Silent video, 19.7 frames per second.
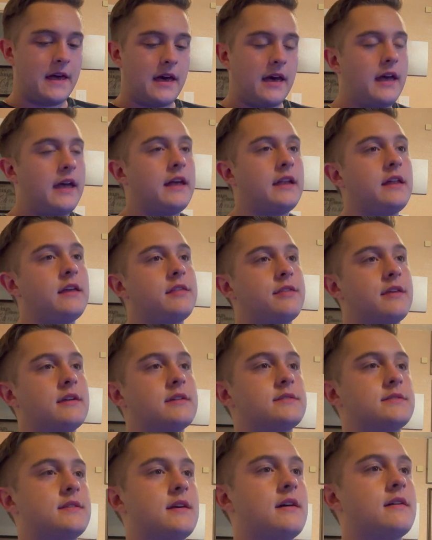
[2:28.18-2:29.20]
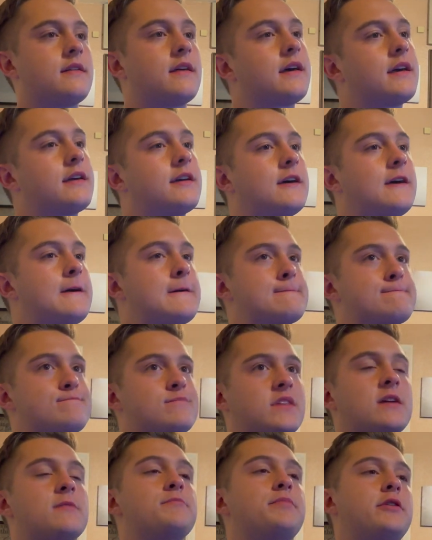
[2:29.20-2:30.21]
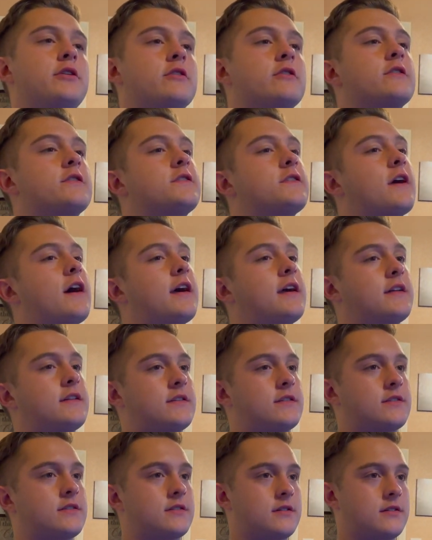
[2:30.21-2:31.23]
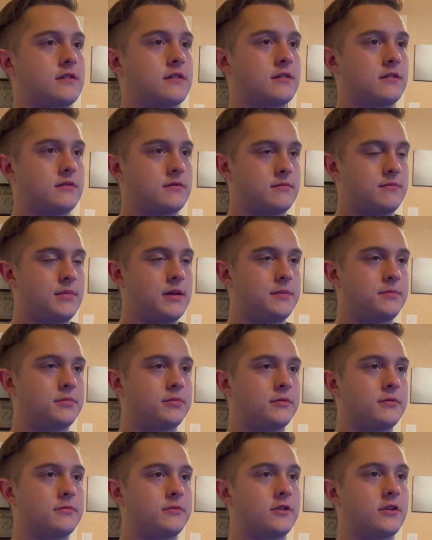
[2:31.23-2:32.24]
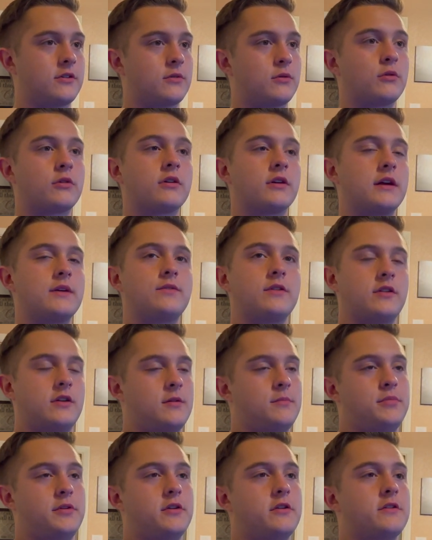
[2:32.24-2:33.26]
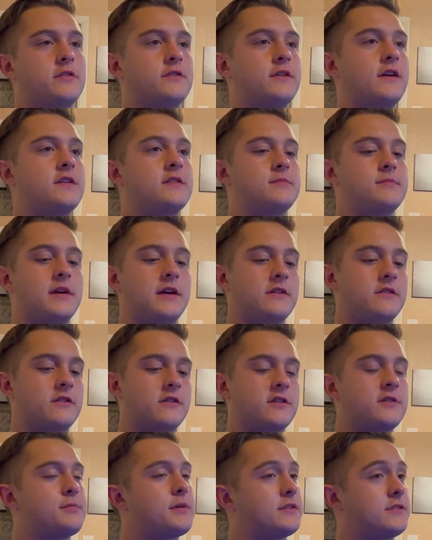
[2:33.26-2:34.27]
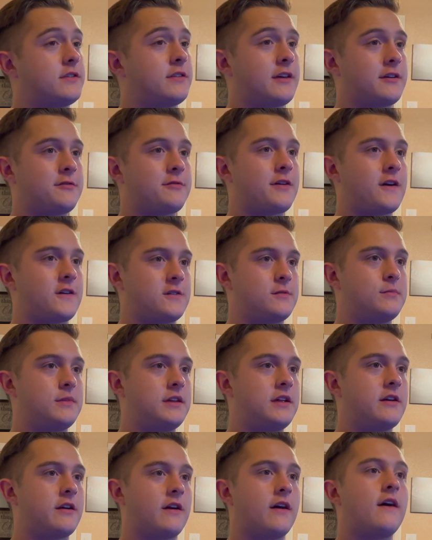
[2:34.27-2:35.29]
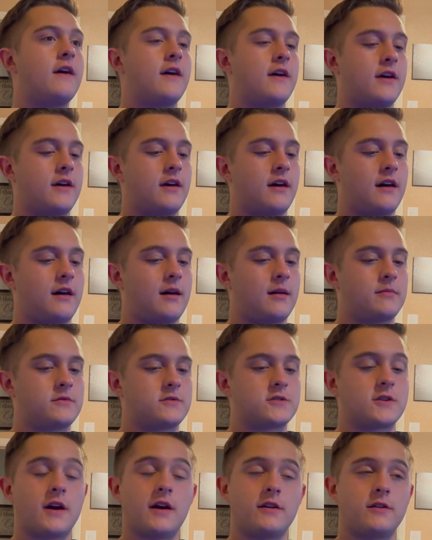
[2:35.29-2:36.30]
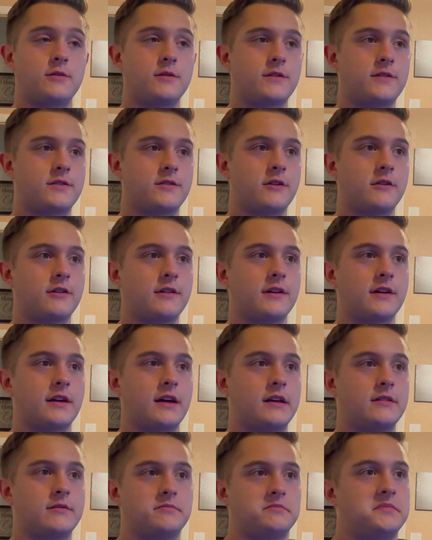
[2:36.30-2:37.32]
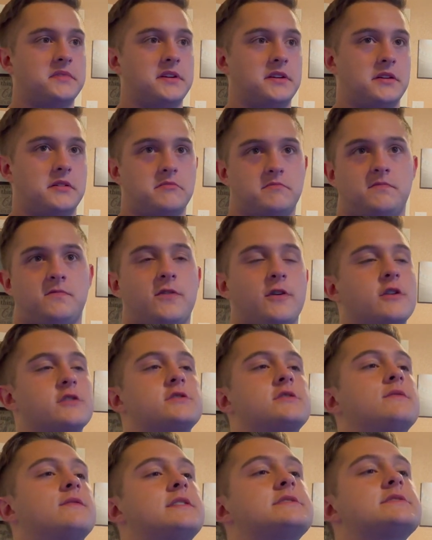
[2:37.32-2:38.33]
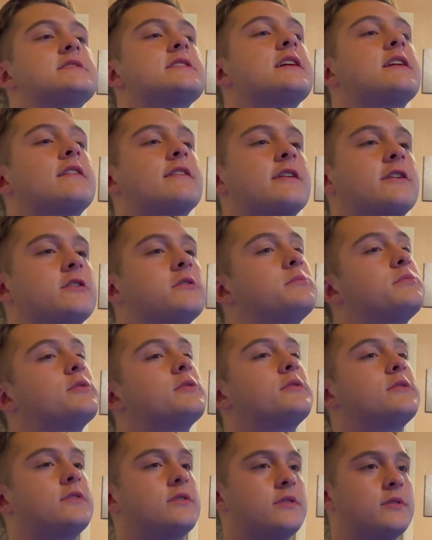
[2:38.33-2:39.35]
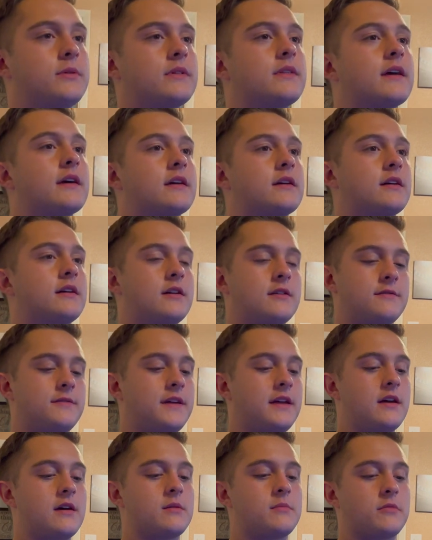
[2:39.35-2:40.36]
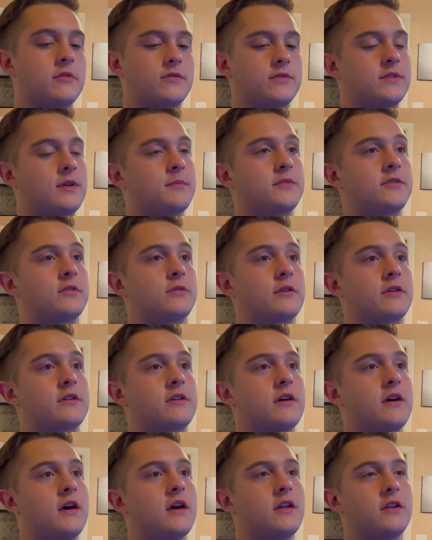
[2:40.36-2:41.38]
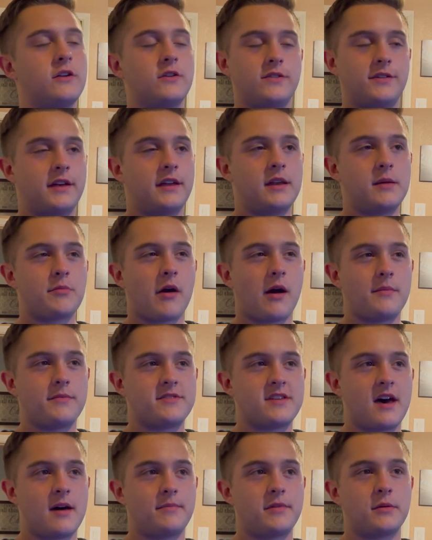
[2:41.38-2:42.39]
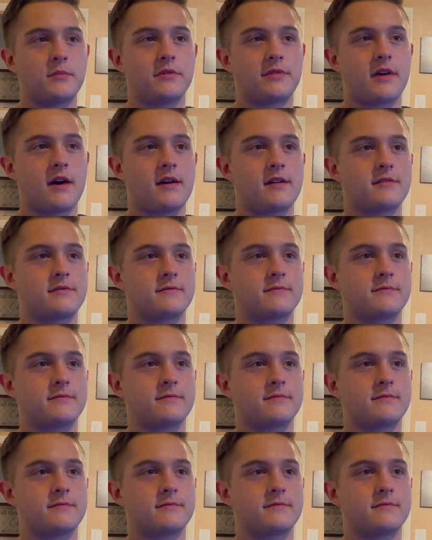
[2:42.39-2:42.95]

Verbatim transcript: any things that like computer science people do, or even computer science major, especially like freshman year, um, trying to install like version, let's say, like Ubuntu and like a, a VM of some sort. Do you see any problems happening with that?